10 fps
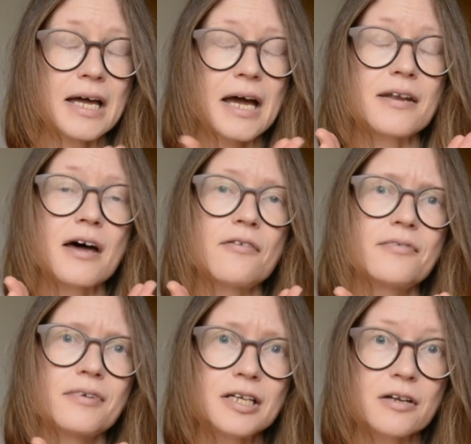and
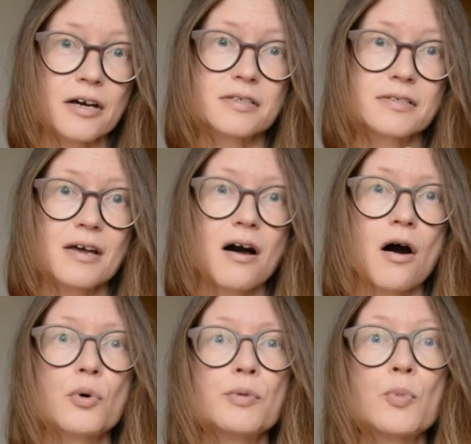have realized
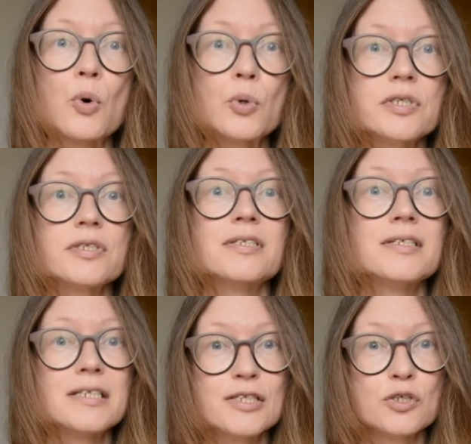how important
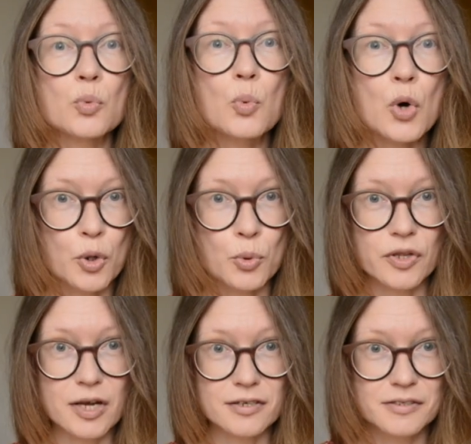it is to work with
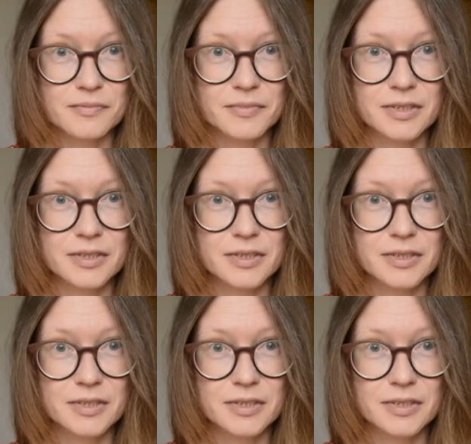that.